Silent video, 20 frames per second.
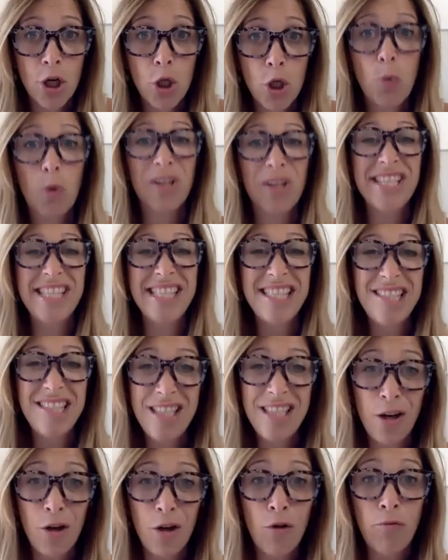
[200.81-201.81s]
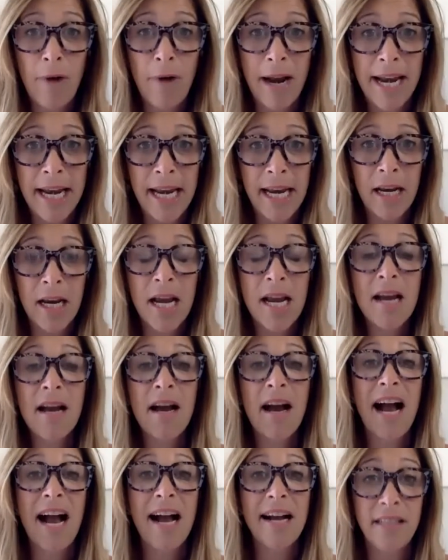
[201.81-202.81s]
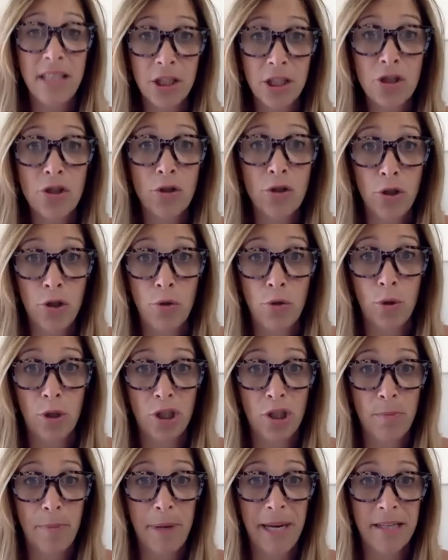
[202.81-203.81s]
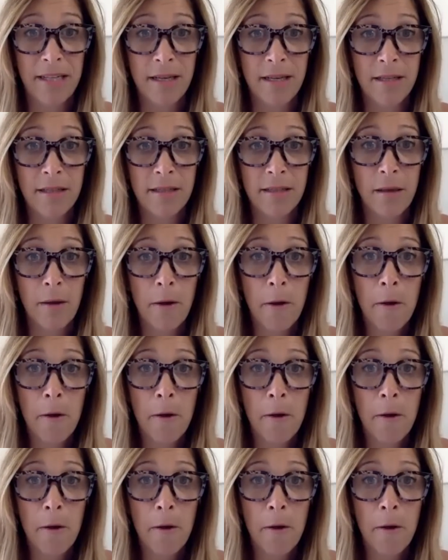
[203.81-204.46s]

you are still renting additional storage spaces.